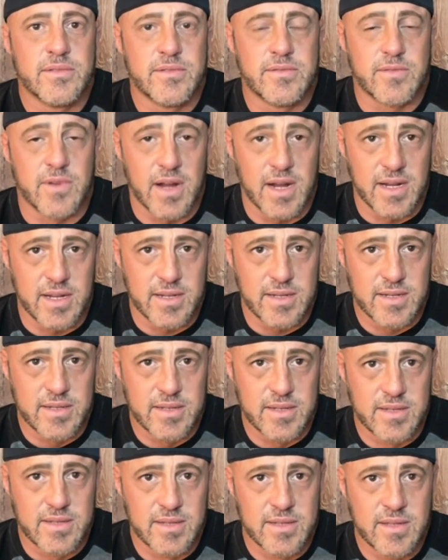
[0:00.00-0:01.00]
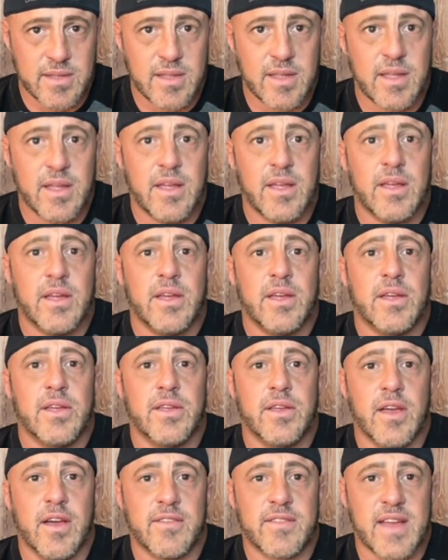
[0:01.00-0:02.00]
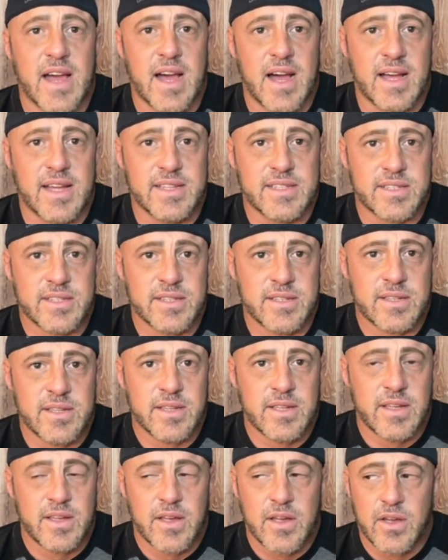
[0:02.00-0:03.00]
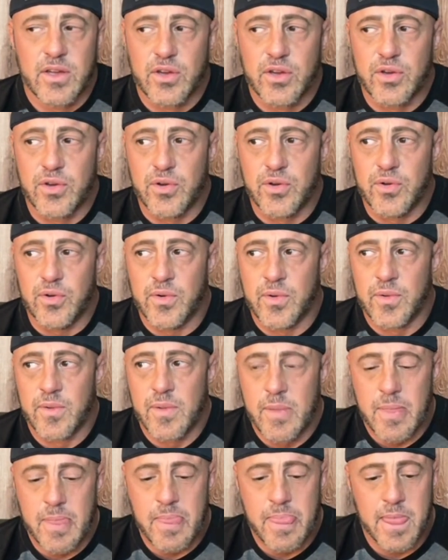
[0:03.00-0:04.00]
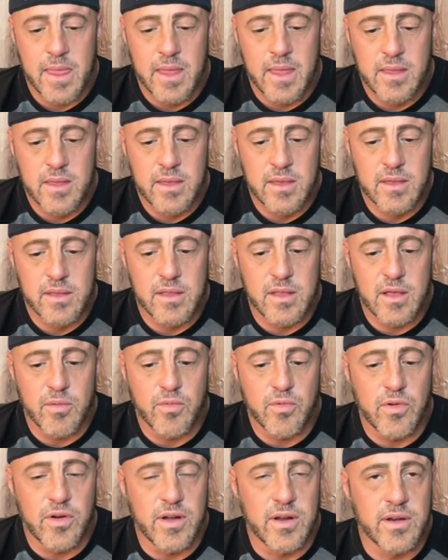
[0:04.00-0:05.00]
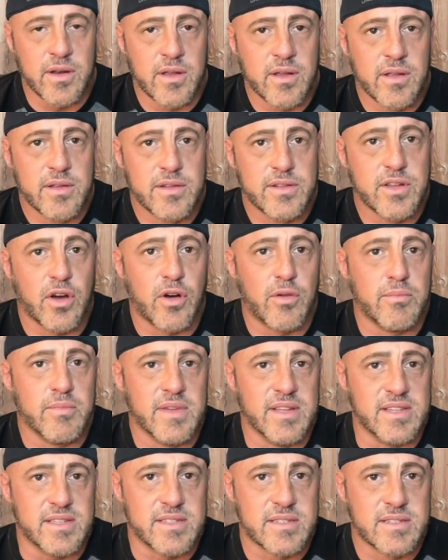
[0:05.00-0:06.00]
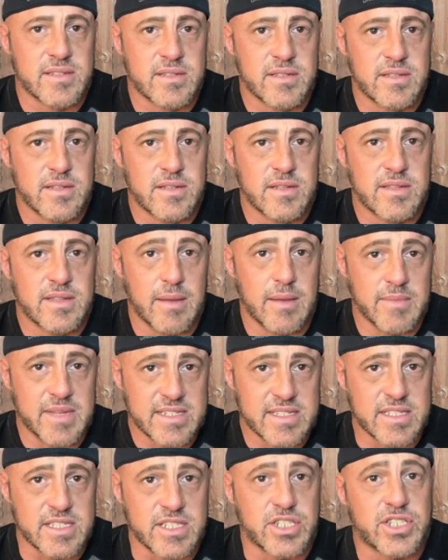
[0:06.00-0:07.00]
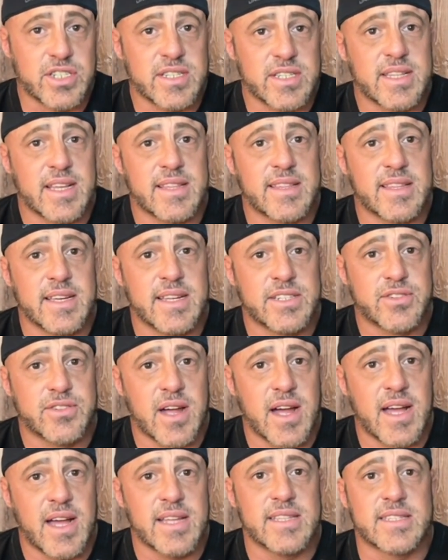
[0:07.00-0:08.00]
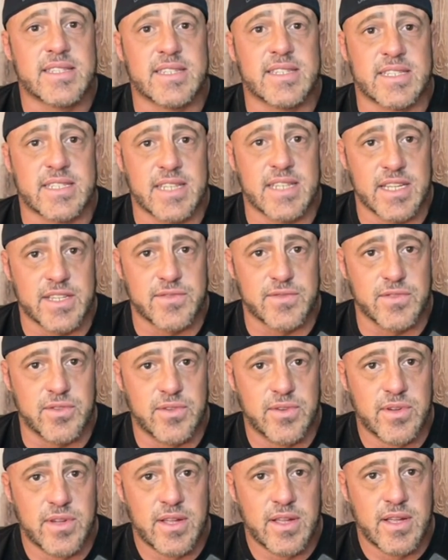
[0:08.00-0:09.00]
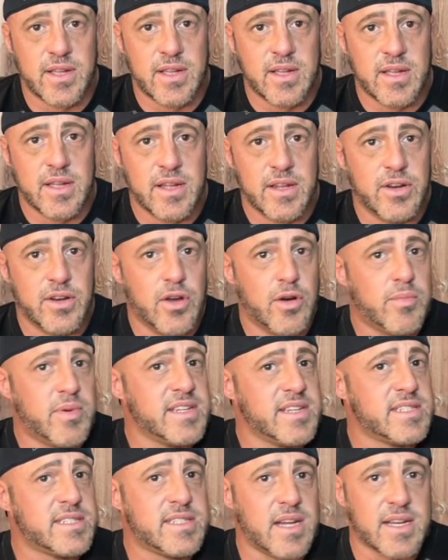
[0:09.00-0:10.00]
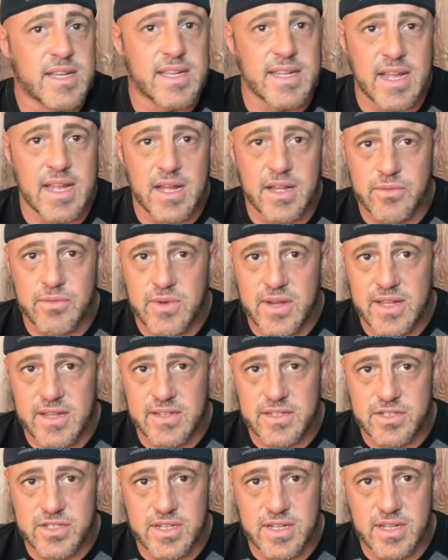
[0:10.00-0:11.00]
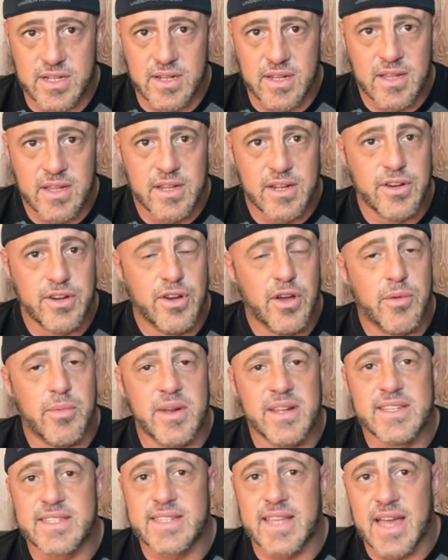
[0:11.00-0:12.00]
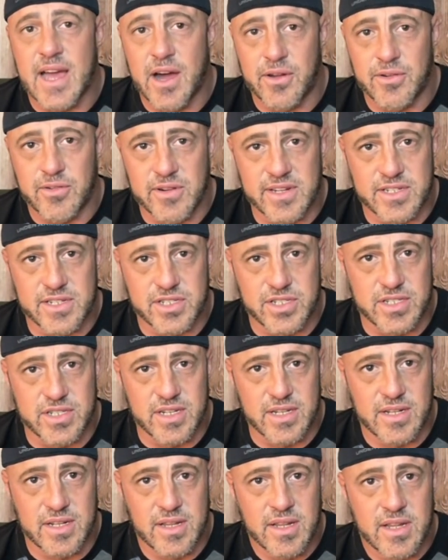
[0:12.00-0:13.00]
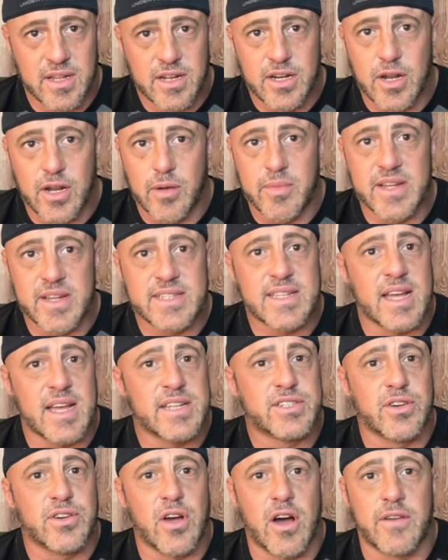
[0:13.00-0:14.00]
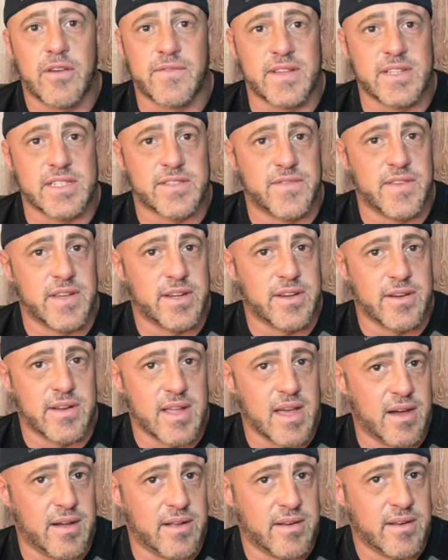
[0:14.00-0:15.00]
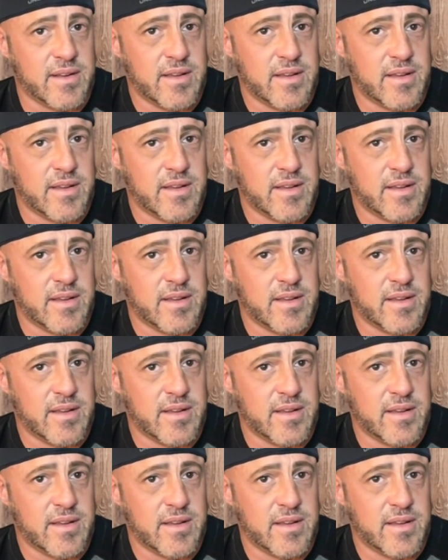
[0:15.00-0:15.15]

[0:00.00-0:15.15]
Right? Mm-hmm. You have guys who, number one, don't miss. That means the shit that they try is successful. Nobody's ducking out of the way of shit. Nobody's countering shit. Nobody's got your offense figured out.